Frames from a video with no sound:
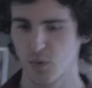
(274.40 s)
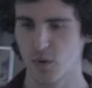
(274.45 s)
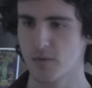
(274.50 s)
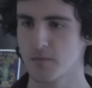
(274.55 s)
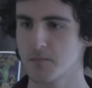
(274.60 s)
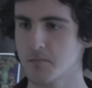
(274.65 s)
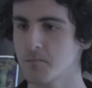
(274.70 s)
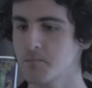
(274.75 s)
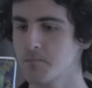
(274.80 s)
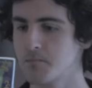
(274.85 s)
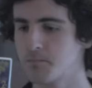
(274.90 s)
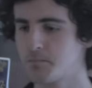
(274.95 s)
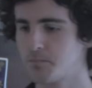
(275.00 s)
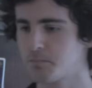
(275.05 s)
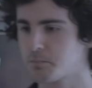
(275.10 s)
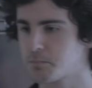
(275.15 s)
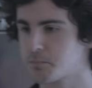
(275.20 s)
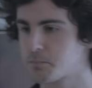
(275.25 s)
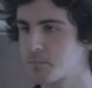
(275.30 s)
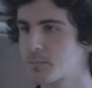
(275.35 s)
Well,
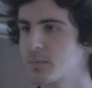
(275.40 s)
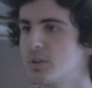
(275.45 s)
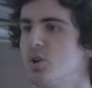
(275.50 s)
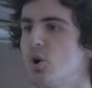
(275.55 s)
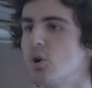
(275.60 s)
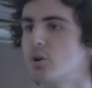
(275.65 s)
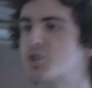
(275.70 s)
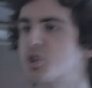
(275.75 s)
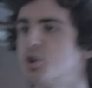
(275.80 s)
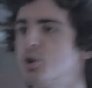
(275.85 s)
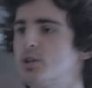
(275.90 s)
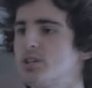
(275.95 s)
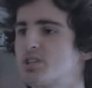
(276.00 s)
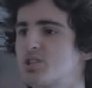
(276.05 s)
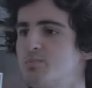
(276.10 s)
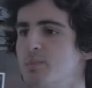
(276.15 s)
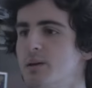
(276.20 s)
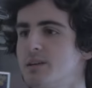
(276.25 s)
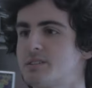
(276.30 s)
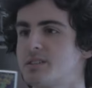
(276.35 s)
you're too
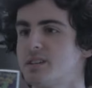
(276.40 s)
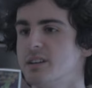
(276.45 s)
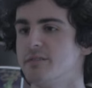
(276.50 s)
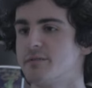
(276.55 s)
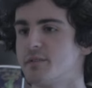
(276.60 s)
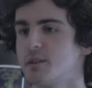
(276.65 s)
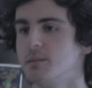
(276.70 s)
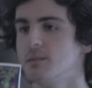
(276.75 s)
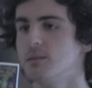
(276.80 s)
dismissive.